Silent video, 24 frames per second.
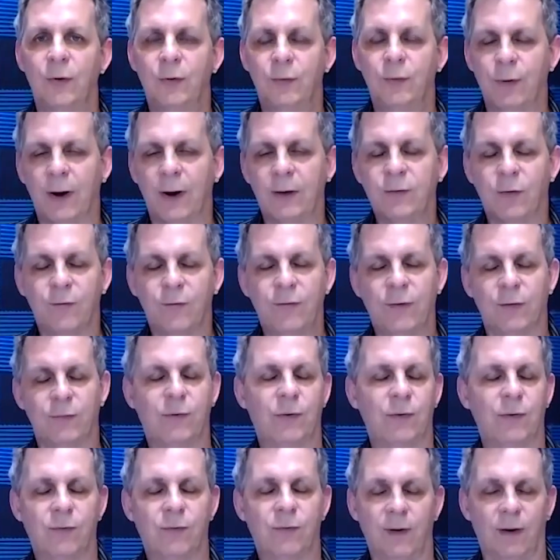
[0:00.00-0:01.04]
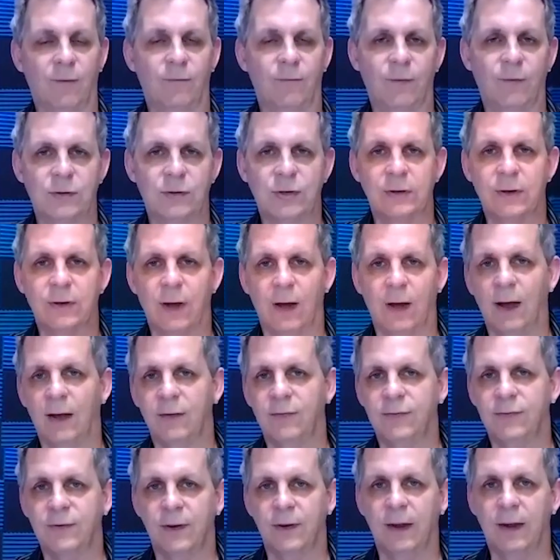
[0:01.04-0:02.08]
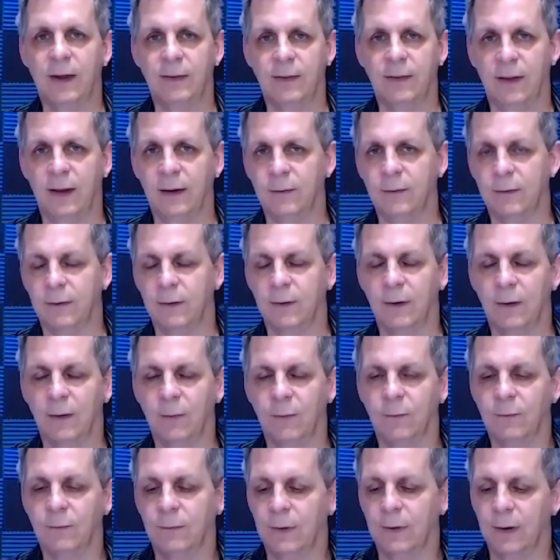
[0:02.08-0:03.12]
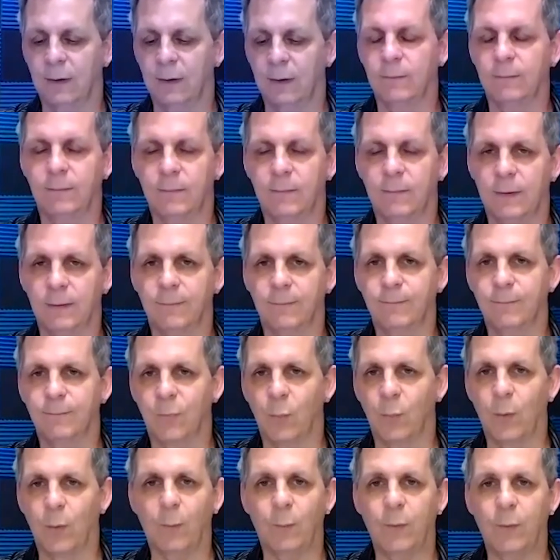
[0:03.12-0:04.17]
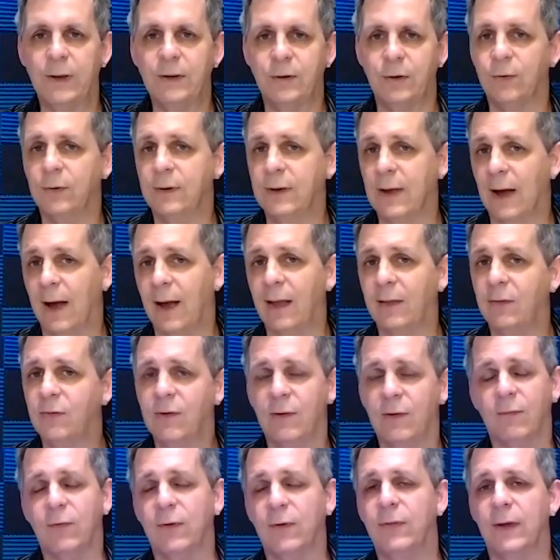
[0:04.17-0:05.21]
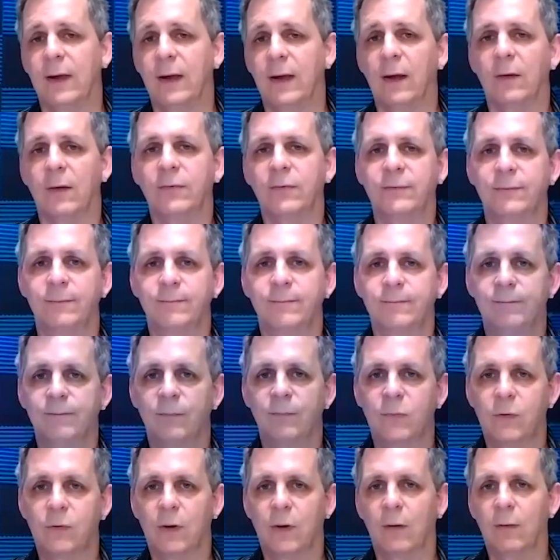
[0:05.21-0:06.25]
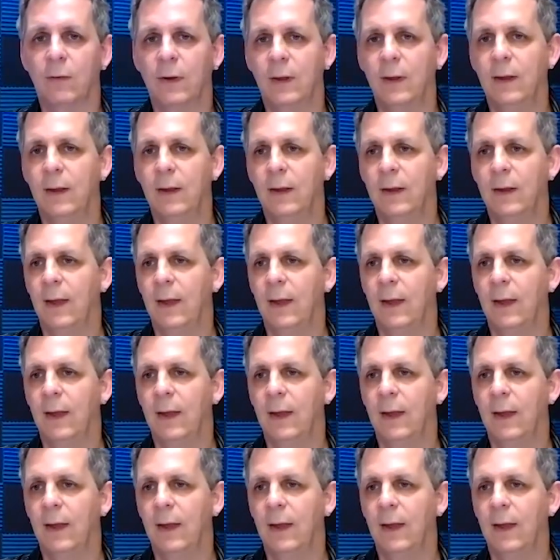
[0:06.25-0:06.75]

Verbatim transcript: The director filters their vision to us, and then you know, uh, you know what we do guides everything else. So,